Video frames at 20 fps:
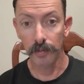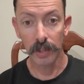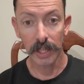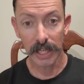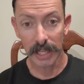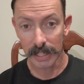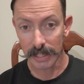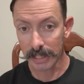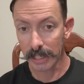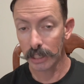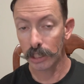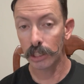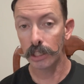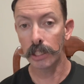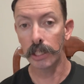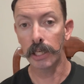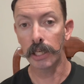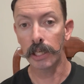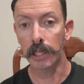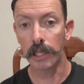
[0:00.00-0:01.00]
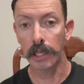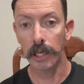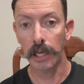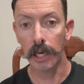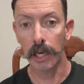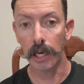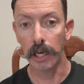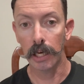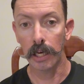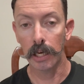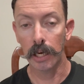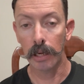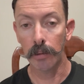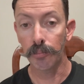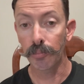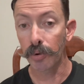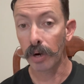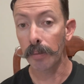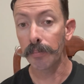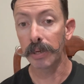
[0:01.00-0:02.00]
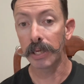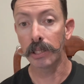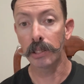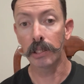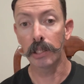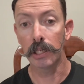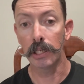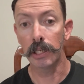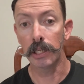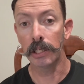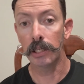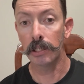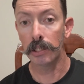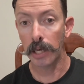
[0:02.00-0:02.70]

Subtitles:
conditioning and prepping the